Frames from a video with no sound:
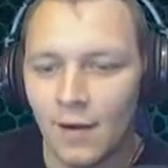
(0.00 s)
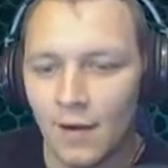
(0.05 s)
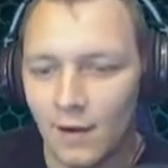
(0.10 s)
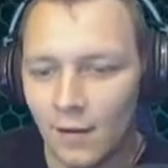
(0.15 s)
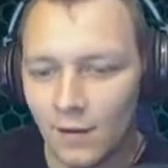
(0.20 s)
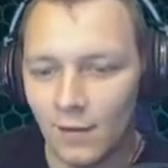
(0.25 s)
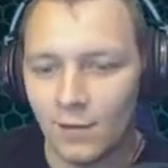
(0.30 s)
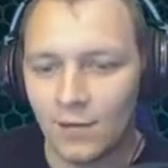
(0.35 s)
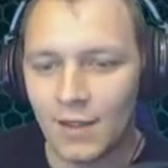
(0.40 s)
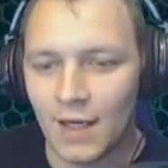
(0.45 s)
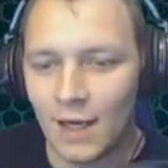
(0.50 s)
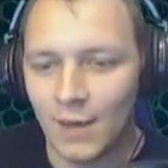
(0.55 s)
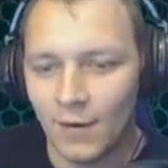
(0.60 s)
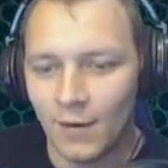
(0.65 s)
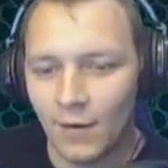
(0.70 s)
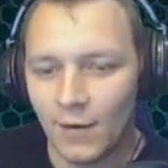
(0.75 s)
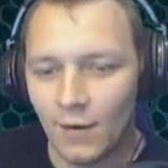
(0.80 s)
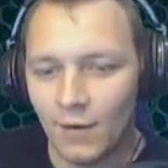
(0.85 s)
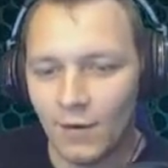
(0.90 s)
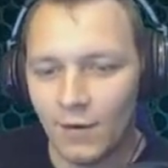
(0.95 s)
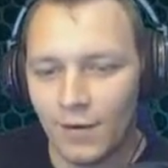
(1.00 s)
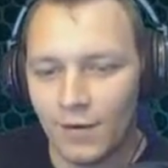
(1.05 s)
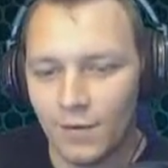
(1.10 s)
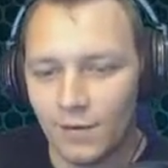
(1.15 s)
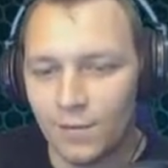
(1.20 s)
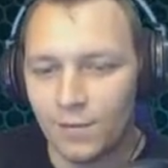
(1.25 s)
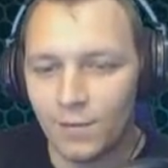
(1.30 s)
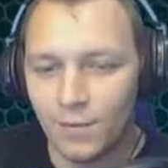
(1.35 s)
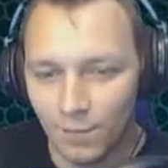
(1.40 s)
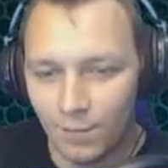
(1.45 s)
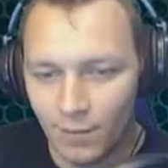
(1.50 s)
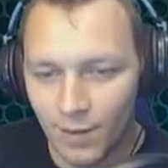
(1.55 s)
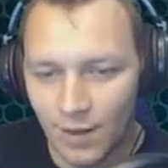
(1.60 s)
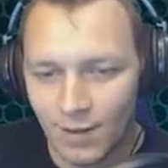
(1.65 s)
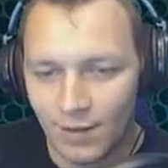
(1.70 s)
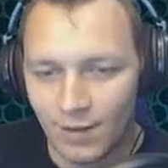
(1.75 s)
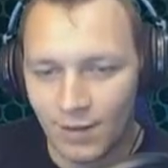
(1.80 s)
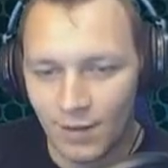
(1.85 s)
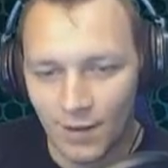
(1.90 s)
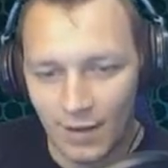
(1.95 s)
a long time ago that's
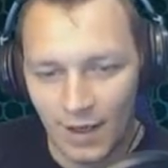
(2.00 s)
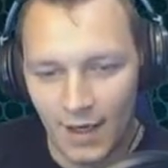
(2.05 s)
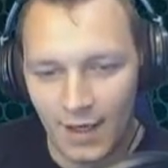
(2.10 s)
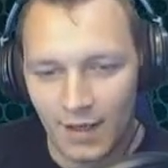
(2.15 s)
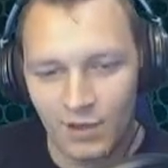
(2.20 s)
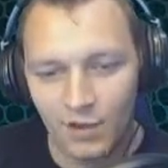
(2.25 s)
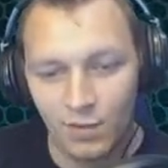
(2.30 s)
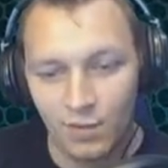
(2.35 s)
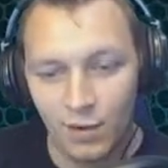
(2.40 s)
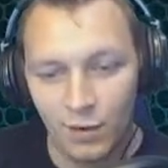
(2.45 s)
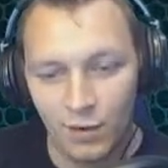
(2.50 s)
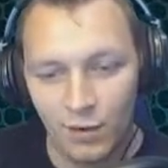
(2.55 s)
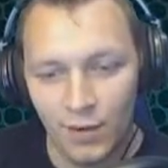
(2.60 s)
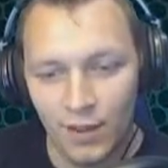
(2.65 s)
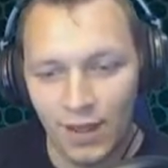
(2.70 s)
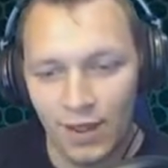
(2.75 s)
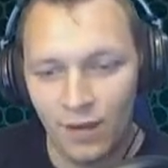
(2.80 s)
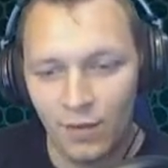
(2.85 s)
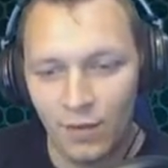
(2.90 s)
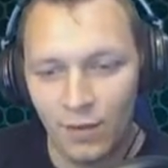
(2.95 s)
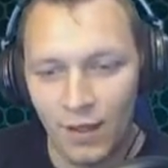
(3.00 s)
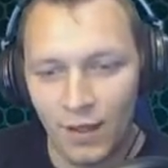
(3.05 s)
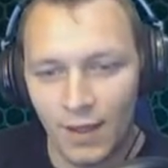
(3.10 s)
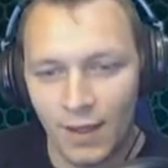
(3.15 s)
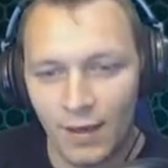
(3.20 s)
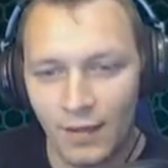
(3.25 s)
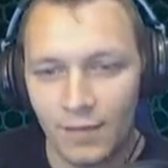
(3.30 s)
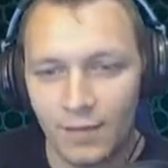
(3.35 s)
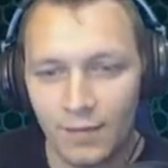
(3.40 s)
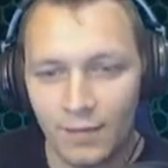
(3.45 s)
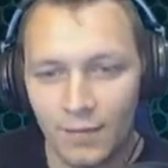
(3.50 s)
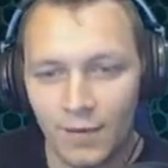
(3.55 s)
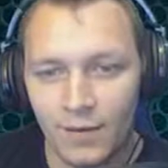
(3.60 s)
basically exploding out right now,